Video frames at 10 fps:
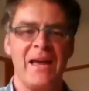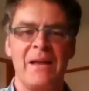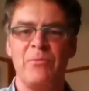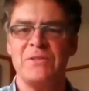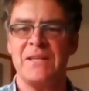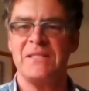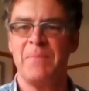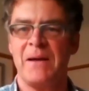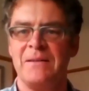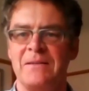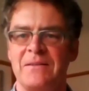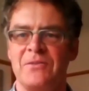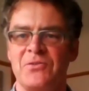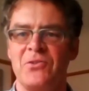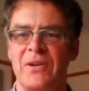Let me just expand
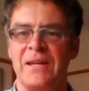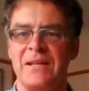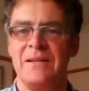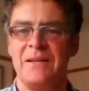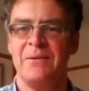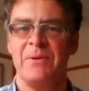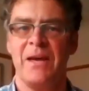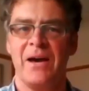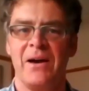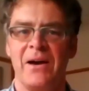the screen. Here we go.